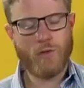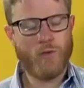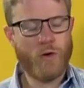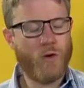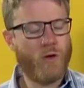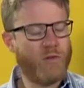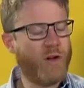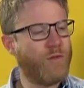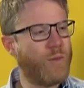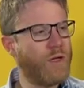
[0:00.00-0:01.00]
role of
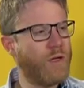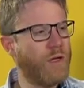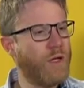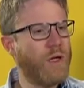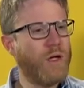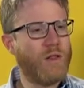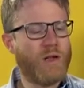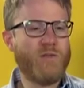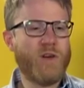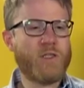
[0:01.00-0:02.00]
government, the
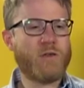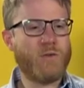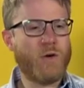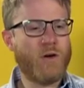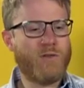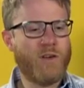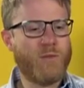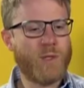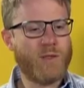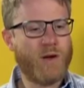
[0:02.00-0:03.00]
conventional role of
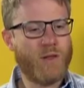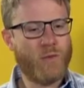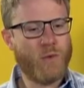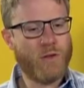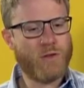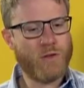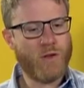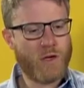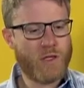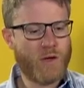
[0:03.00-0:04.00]
government around the world is
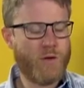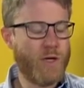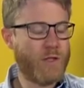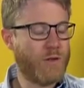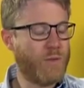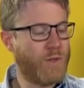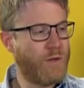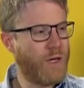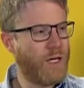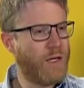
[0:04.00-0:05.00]
not to create jobs
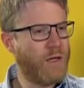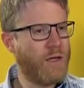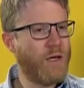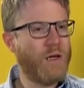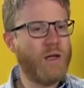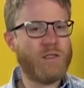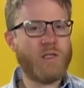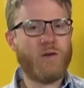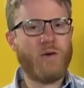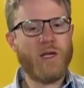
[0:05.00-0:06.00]
directly. It's
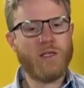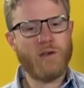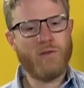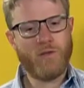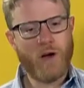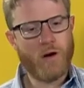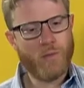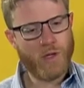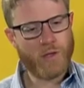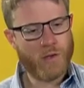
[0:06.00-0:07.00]
to create an
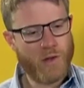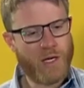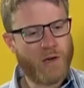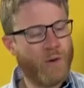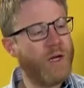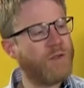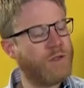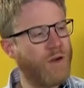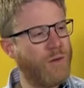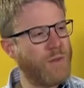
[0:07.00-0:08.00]
environment that creates
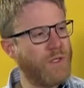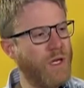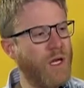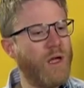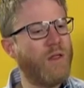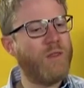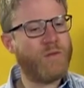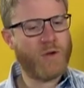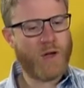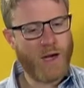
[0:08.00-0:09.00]
jobs,
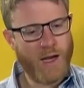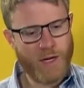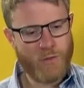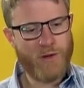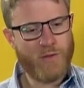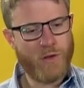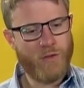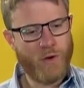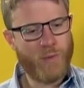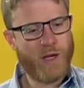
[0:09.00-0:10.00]
to collect revenue
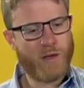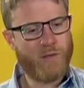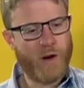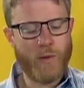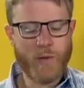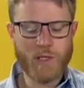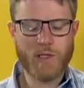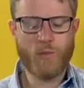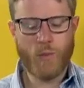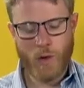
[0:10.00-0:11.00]
from that environment and
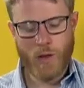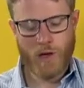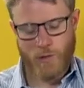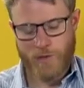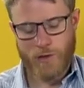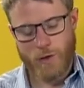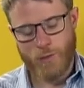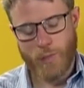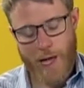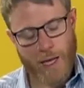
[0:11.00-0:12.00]
deploy that revenue
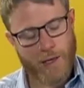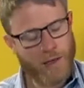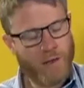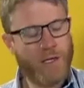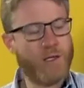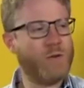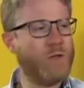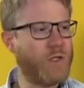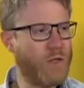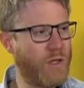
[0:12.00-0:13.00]
back into
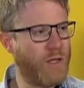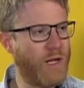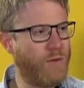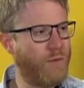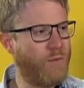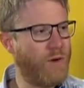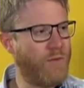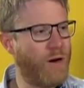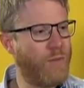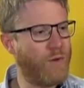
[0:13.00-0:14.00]
ensuring that that environment